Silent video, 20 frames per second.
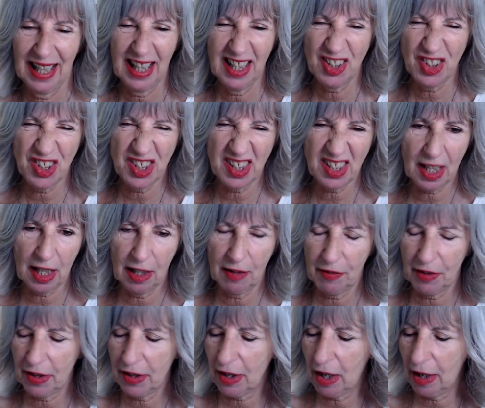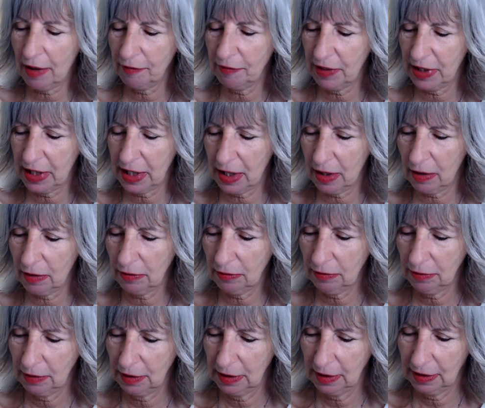it's just kind of a thought
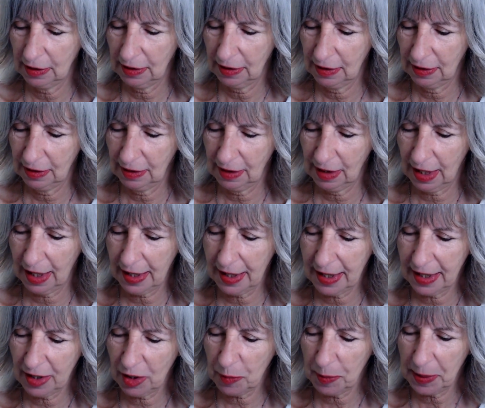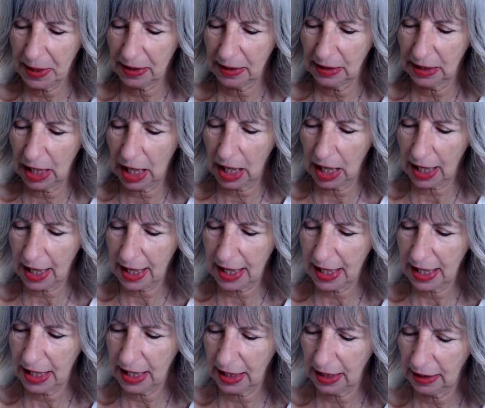video. I think about a lot of
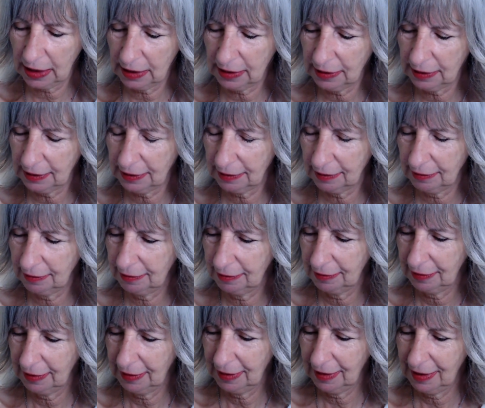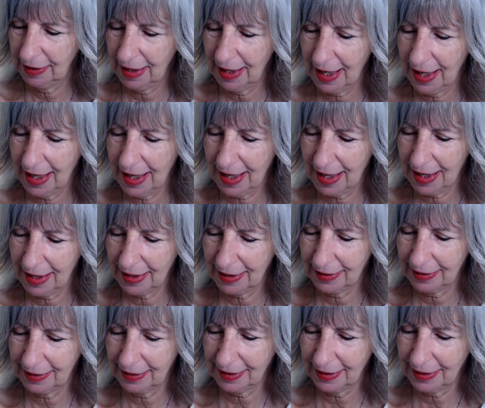things,
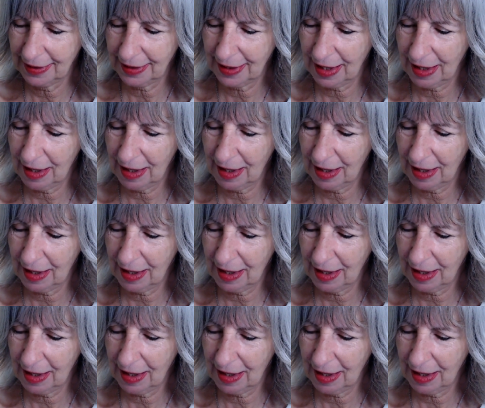and